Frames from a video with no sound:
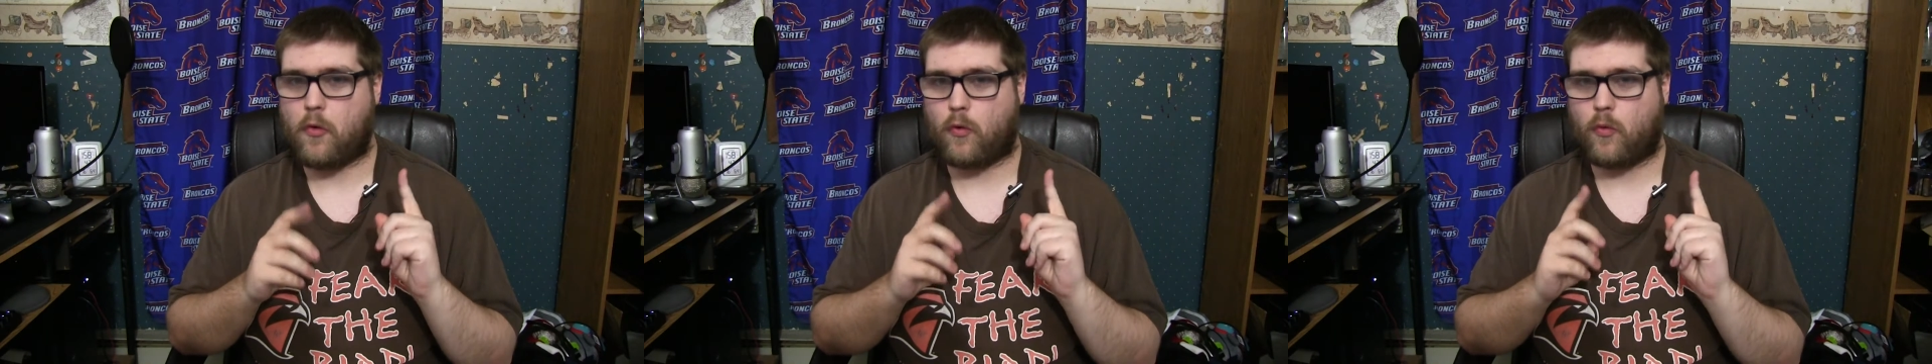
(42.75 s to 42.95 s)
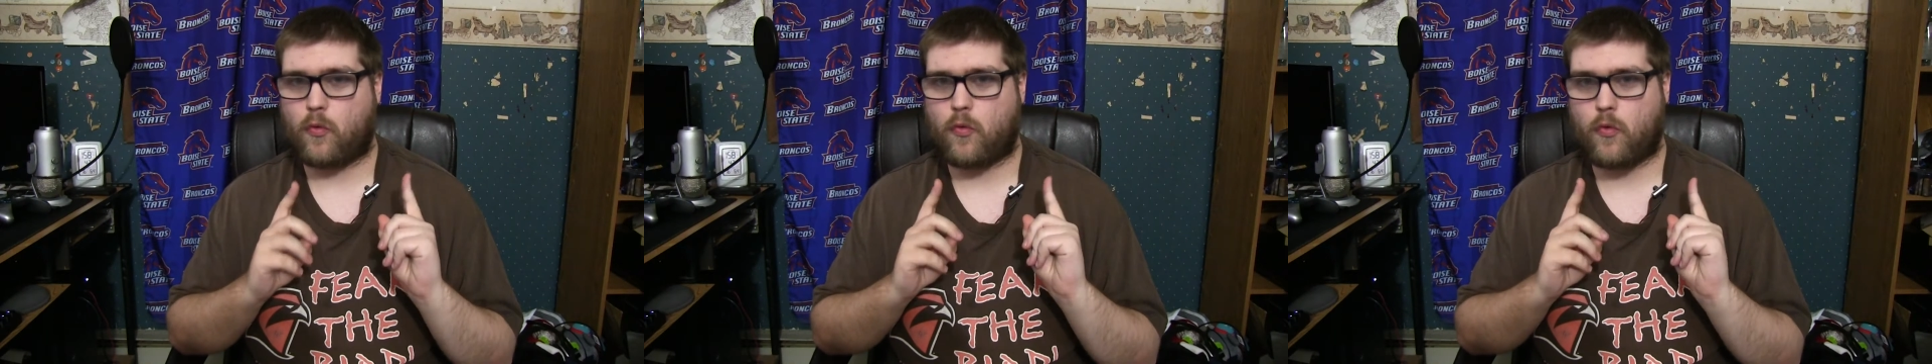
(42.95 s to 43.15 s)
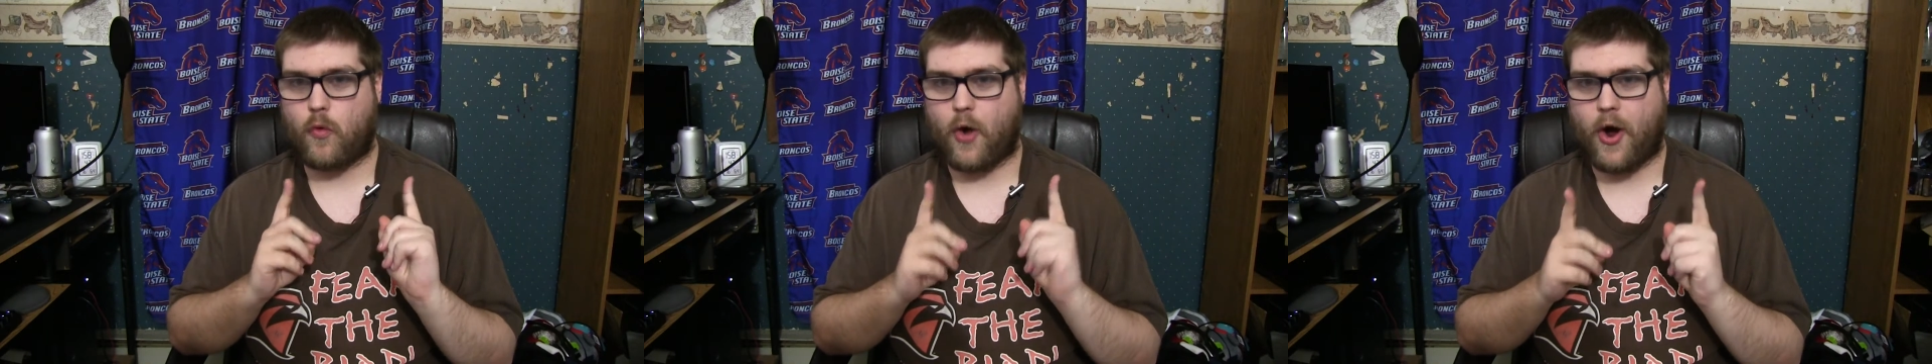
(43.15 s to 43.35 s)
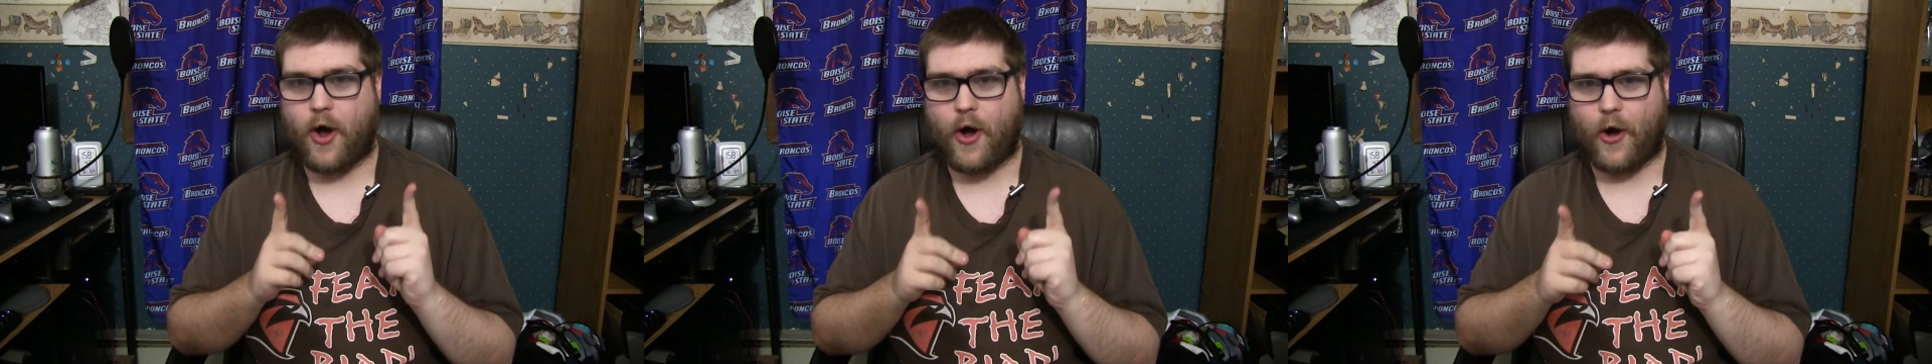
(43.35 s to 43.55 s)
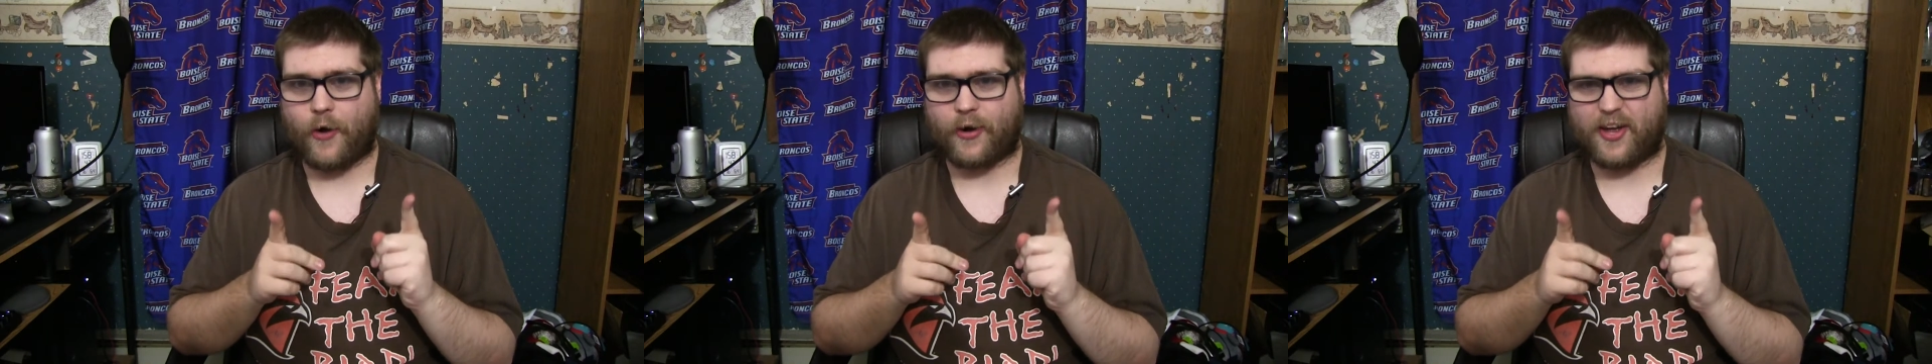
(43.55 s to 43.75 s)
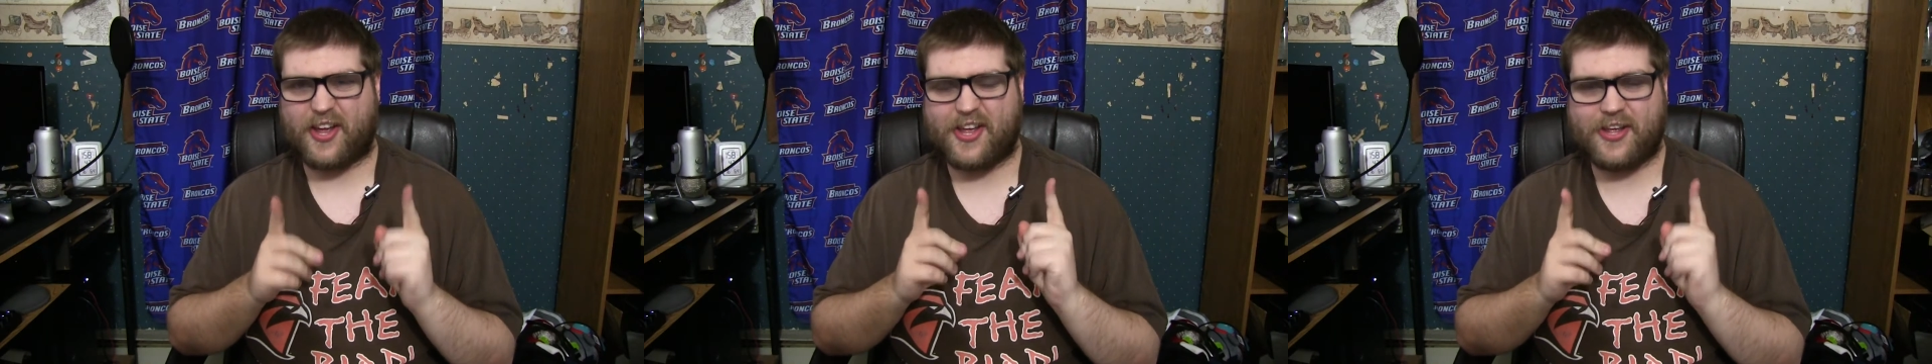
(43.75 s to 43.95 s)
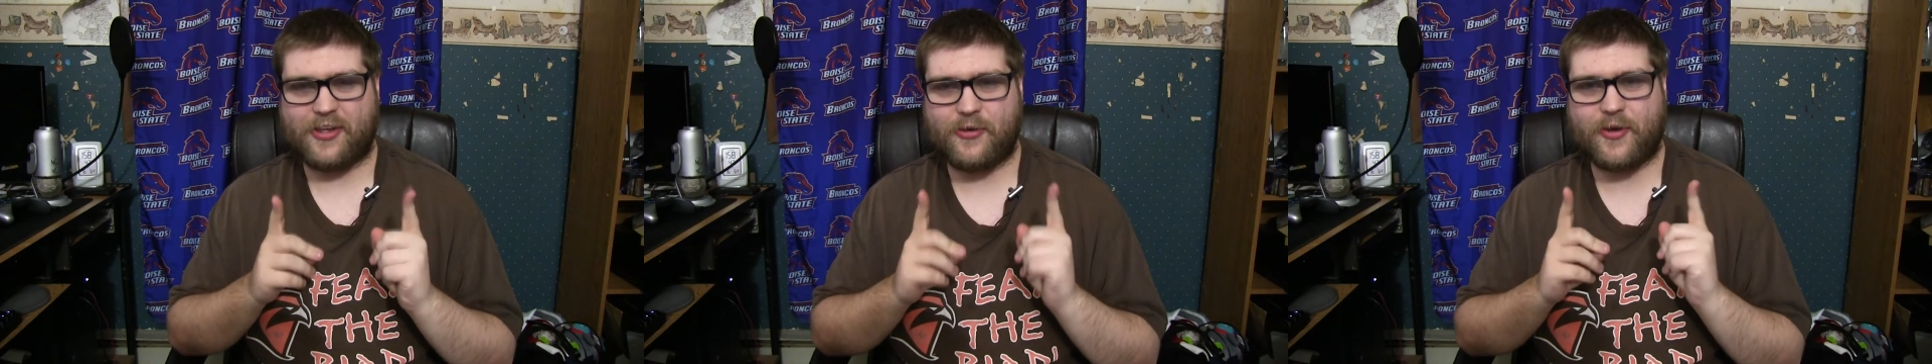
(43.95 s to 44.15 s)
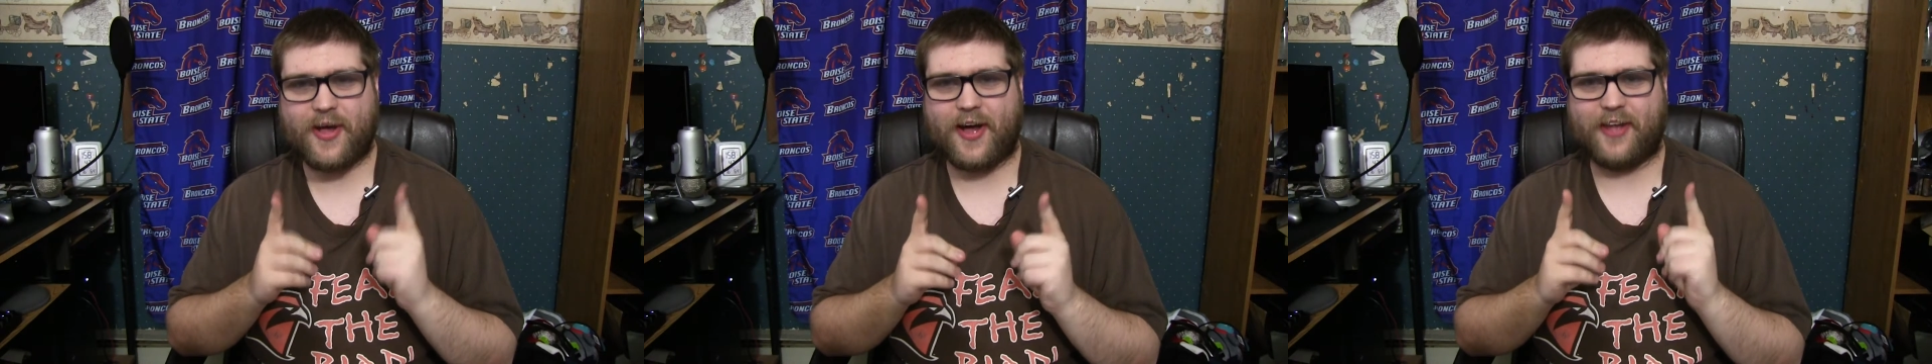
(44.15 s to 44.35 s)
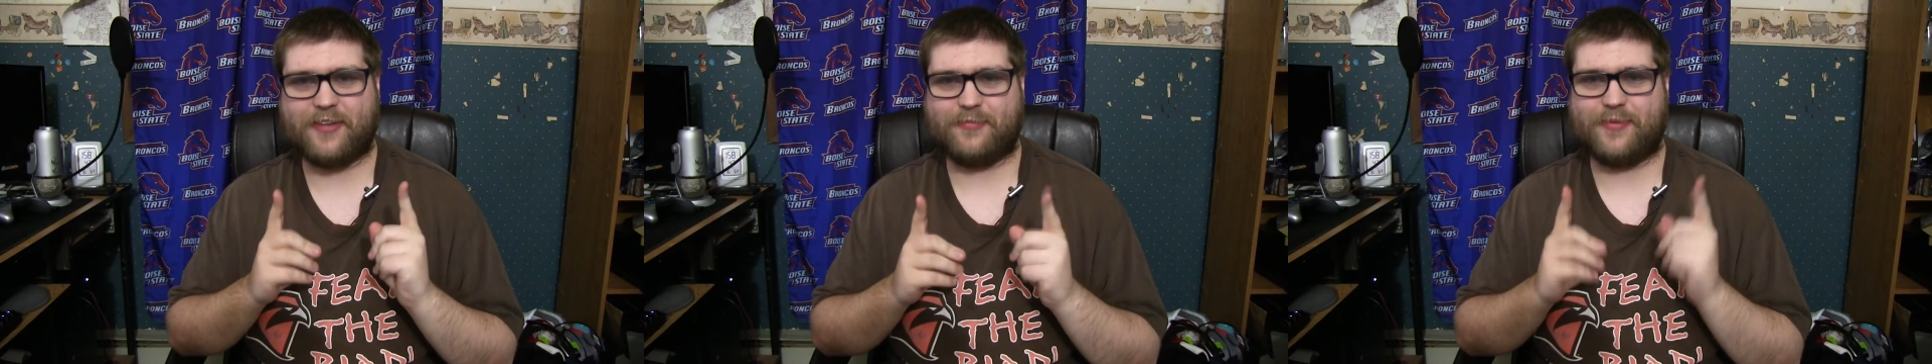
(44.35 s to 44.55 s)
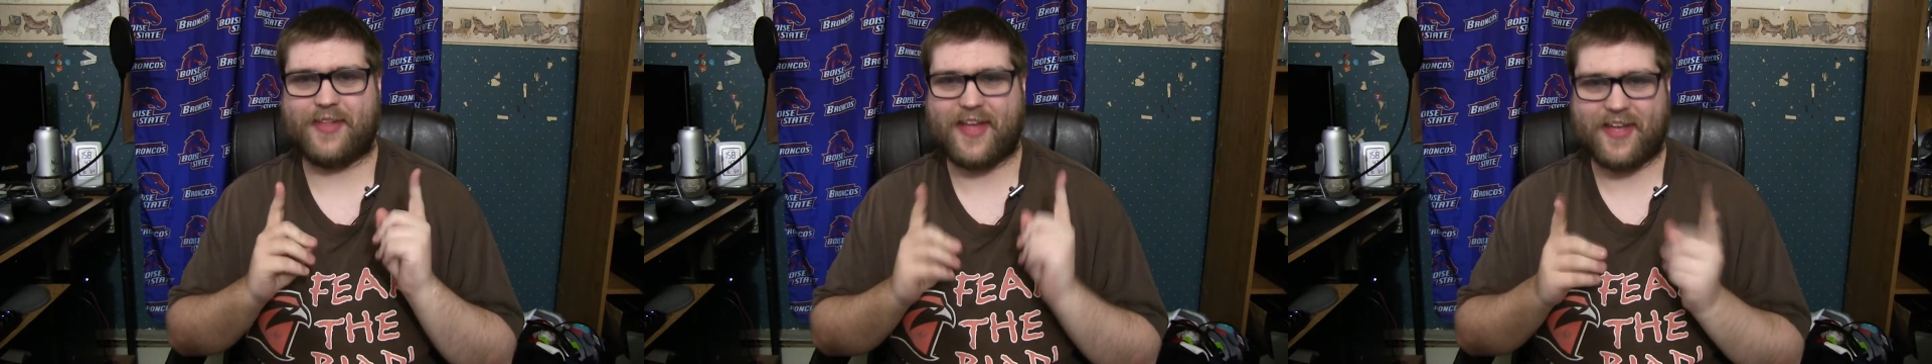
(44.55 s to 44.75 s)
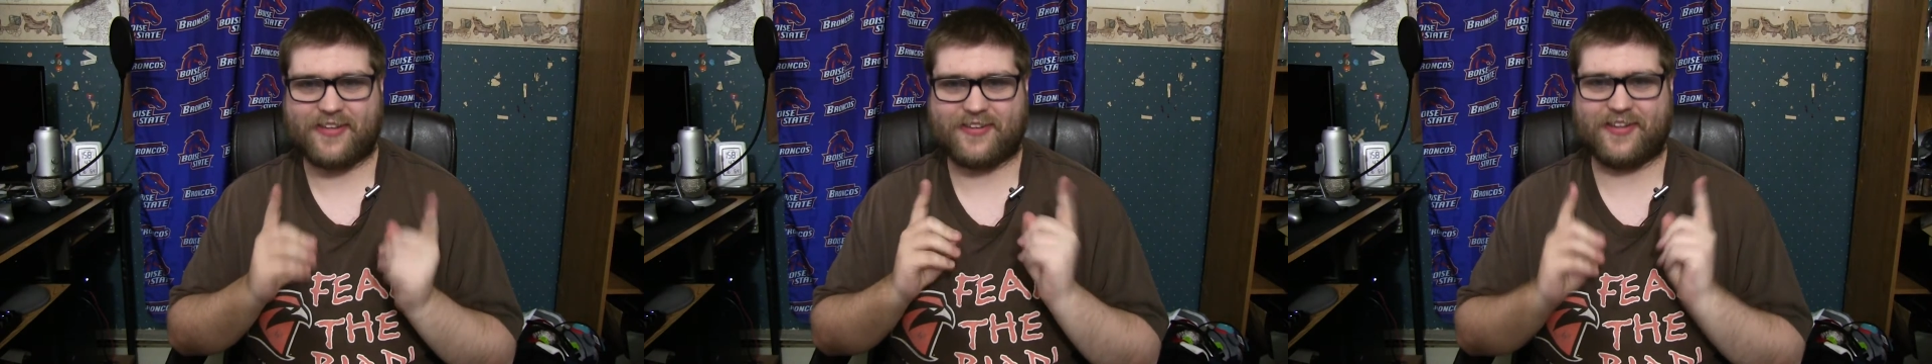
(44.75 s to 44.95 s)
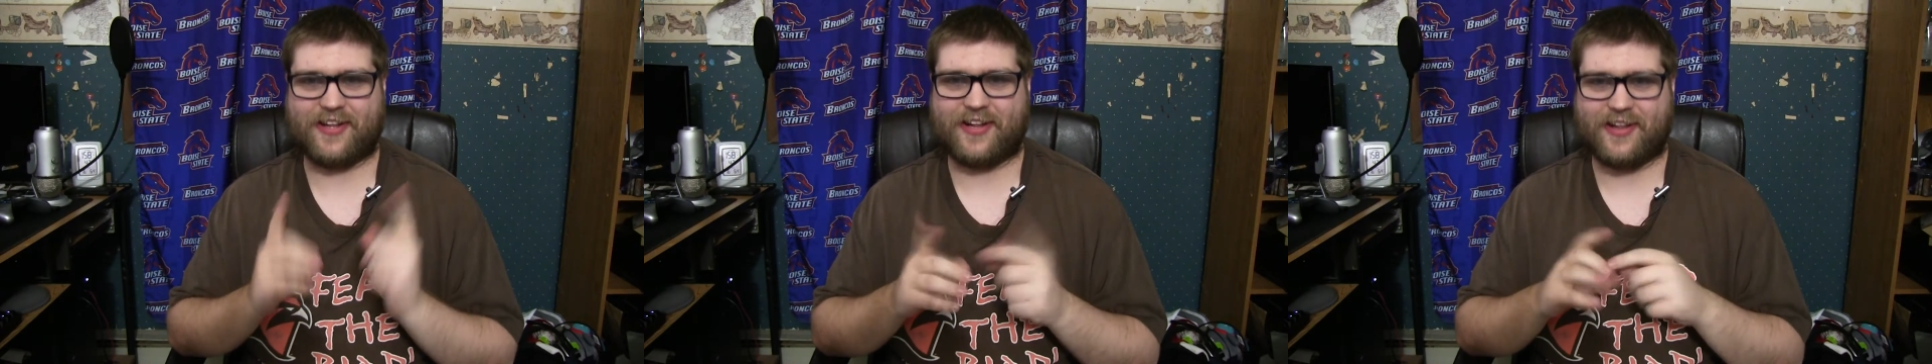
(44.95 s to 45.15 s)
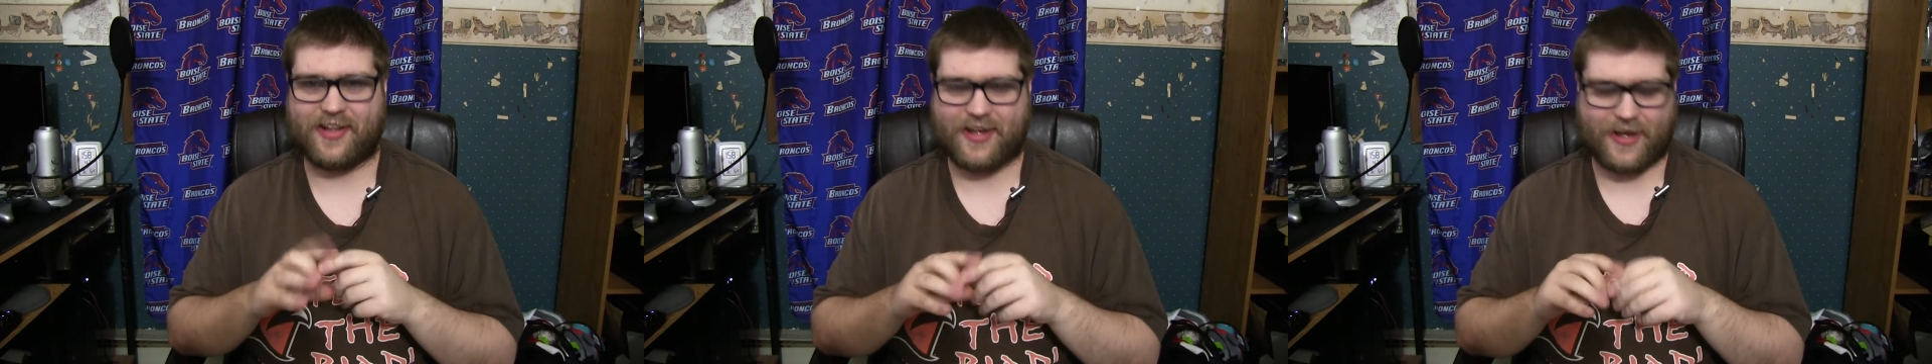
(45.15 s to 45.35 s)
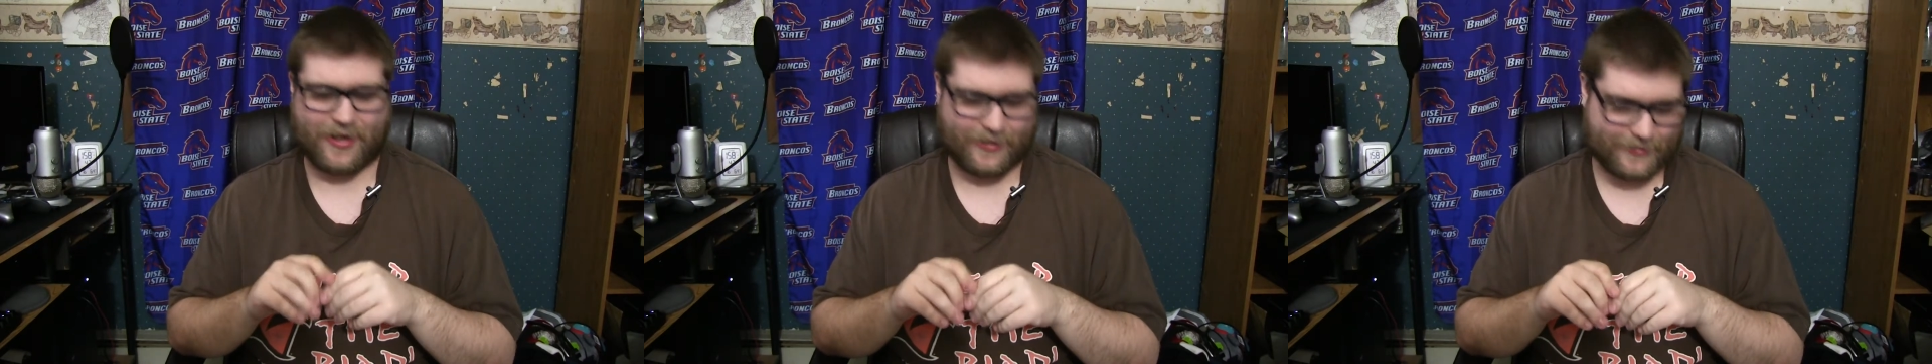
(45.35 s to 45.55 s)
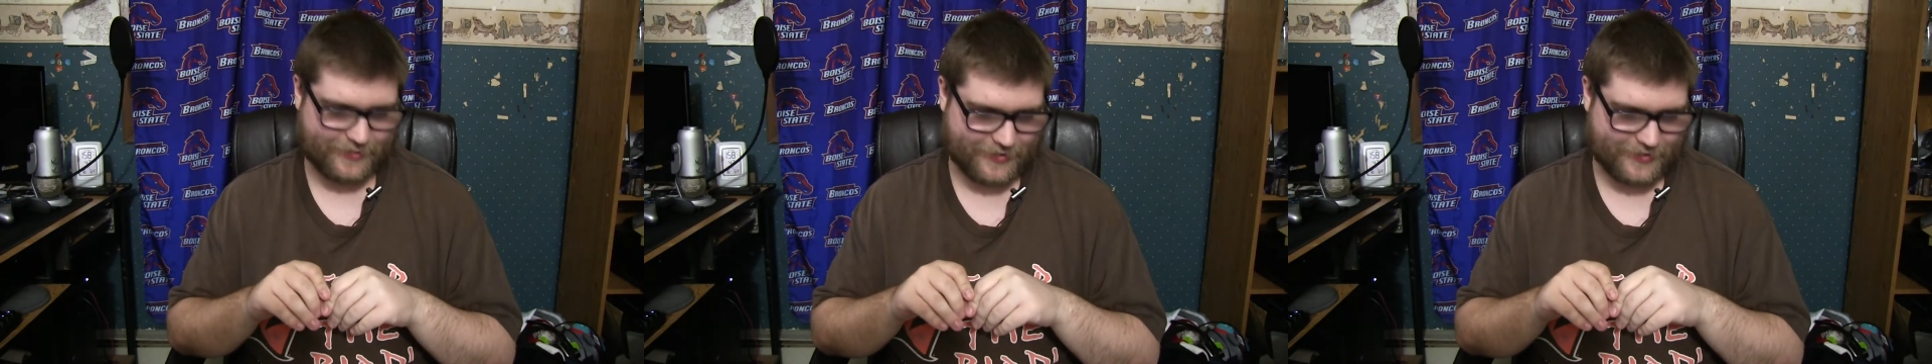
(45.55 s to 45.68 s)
Wrong. You guys have been asking a lot.